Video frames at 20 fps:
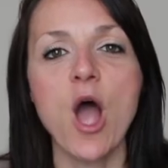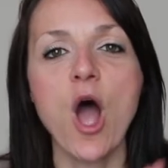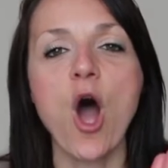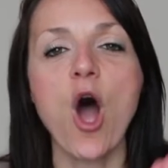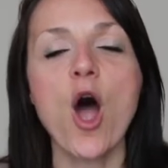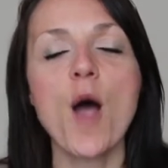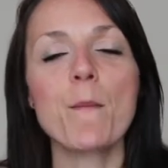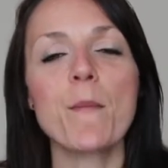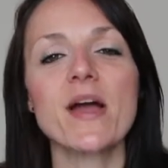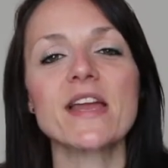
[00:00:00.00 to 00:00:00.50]

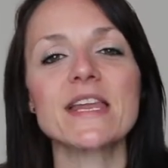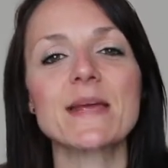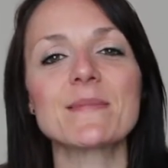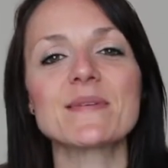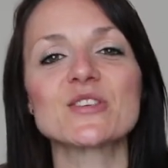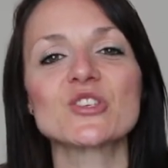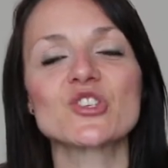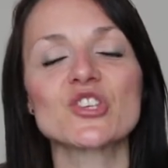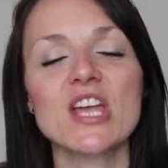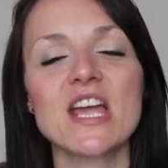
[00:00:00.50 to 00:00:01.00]
Hi, my name
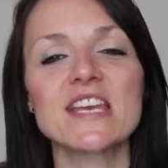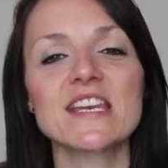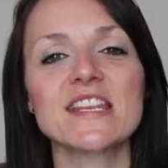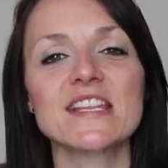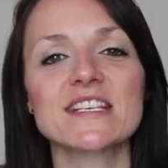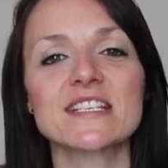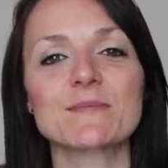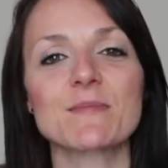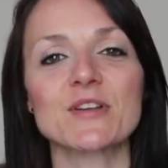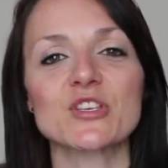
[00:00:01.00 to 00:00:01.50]
is Jen and
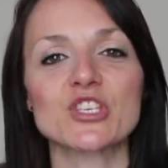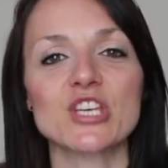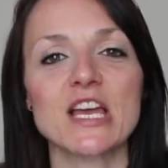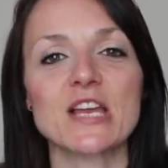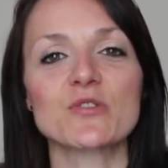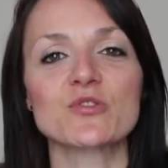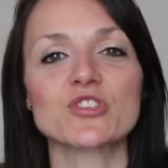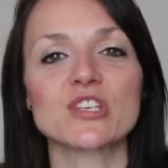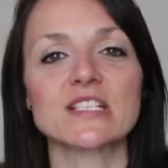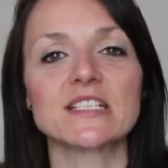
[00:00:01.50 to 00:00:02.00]
this is my
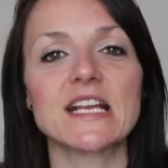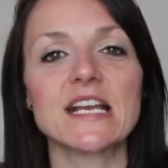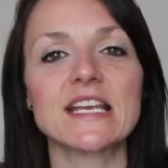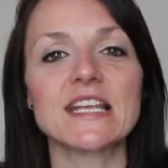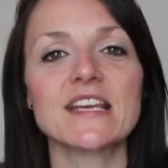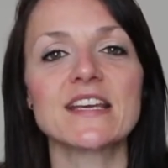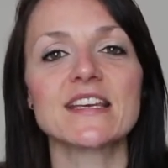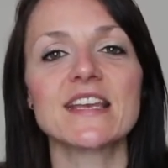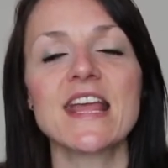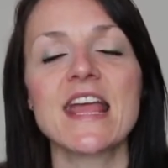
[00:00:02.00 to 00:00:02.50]
channel,
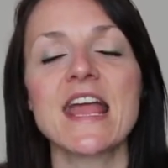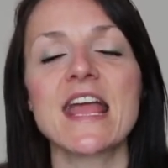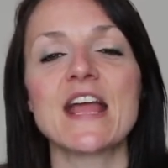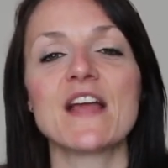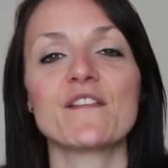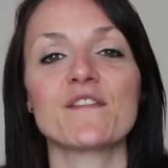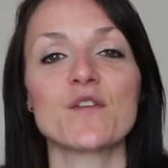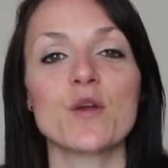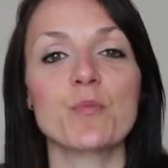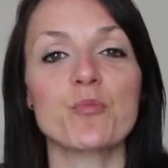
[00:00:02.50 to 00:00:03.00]
Jen
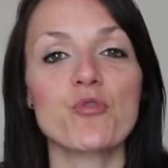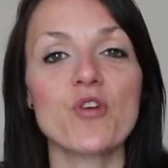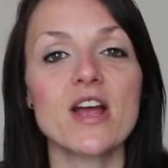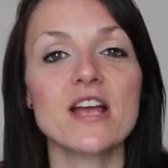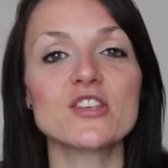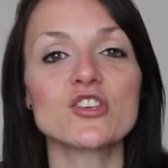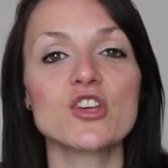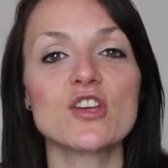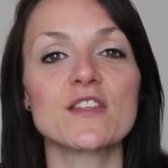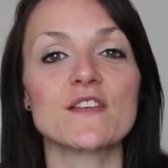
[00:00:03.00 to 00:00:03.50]
If you're brand new,